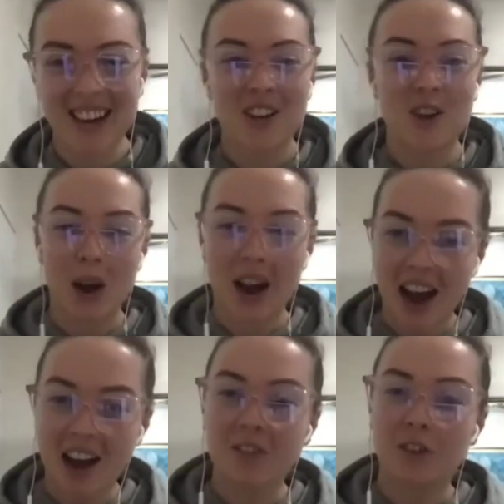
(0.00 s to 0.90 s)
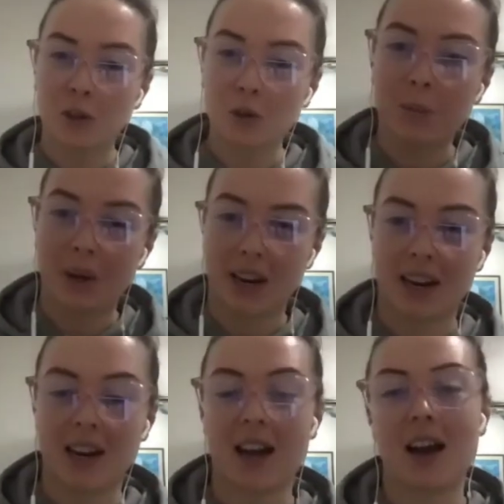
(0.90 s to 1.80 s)
You have to
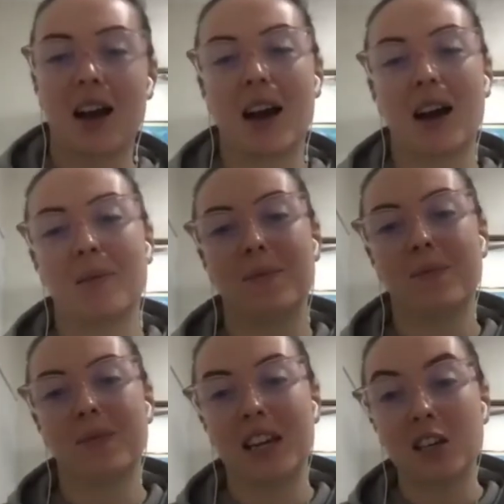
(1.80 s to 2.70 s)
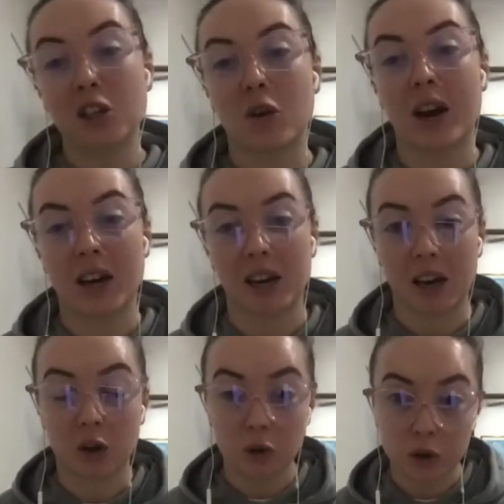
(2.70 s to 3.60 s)
be integrating
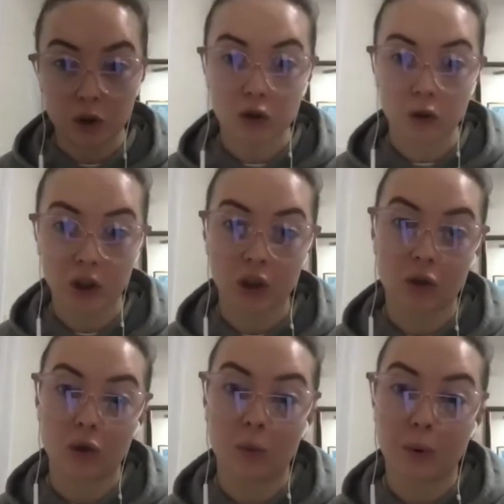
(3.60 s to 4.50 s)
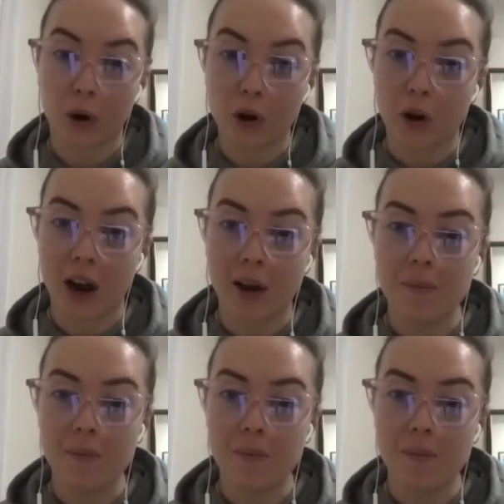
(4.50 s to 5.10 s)
a good nutritional program,